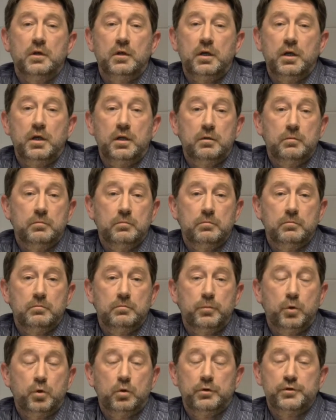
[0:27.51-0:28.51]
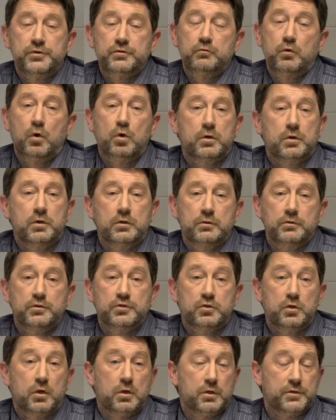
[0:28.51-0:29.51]
in porous rock
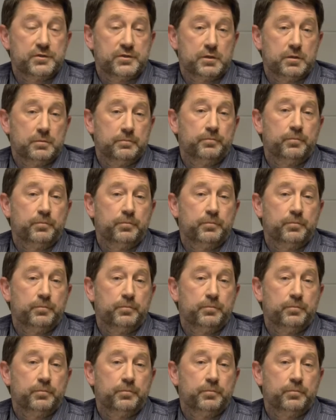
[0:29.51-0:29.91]
strata.